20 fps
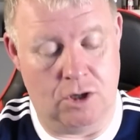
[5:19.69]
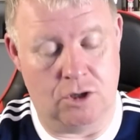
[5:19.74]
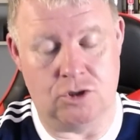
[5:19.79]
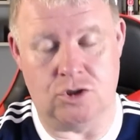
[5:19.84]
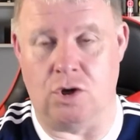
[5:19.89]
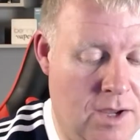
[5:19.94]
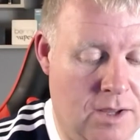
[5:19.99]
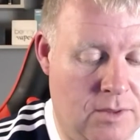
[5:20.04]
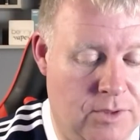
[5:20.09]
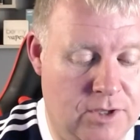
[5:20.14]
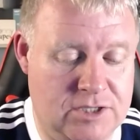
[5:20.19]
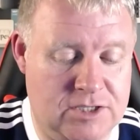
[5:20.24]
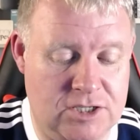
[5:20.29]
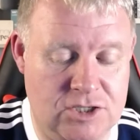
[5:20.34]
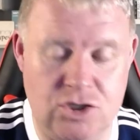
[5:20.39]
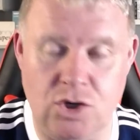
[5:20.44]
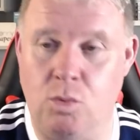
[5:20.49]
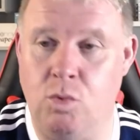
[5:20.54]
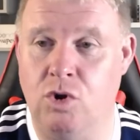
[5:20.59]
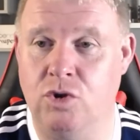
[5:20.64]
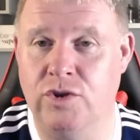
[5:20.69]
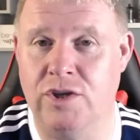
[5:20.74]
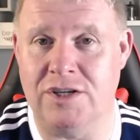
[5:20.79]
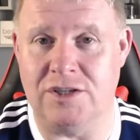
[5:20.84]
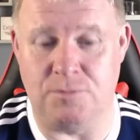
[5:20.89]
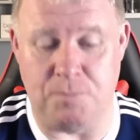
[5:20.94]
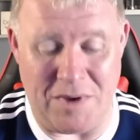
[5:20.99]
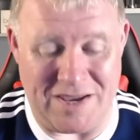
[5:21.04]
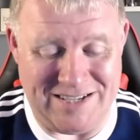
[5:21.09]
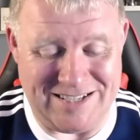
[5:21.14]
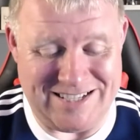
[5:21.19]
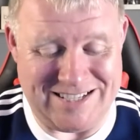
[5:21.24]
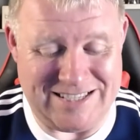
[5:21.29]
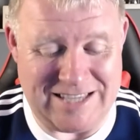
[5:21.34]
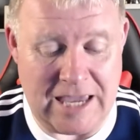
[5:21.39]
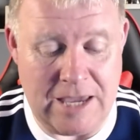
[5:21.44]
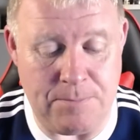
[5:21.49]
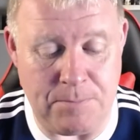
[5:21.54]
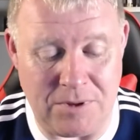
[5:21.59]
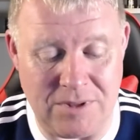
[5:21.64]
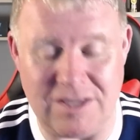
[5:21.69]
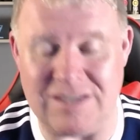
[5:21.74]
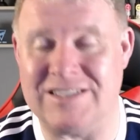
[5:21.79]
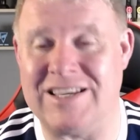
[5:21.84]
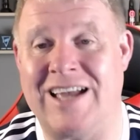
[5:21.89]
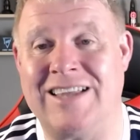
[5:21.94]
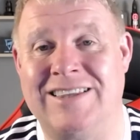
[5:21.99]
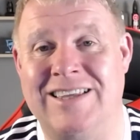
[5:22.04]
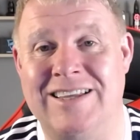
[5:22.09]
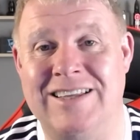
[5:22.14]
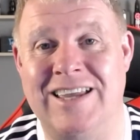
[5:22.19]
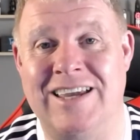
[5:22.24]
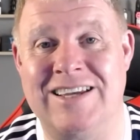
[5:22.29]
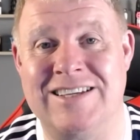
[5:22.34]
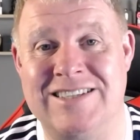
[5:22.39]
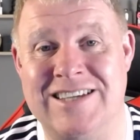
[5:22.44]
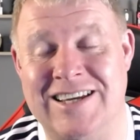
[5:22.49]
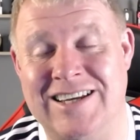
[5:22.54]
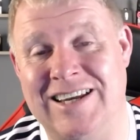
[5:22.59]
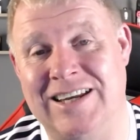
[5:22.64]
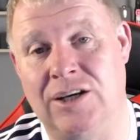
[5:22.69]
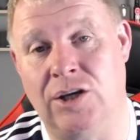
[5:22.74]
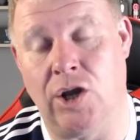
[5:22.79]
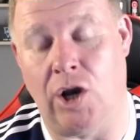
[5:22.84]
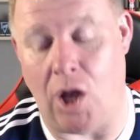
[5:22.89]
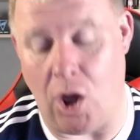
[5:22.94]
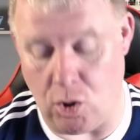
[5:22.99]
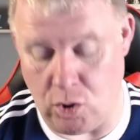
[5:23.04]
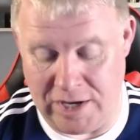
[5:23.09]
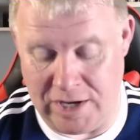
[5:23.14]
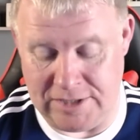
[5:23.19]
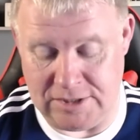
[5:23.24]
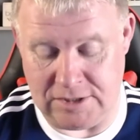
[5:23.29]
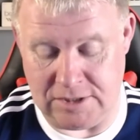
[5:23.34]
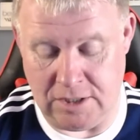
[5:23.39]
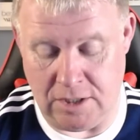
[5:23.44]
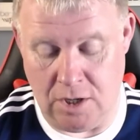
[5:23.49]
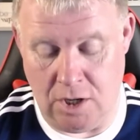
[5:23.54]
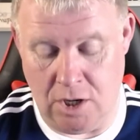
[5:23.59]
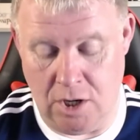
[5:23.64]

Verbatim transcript: So this is the one that's been steeping, that's had the nicotine in the longest.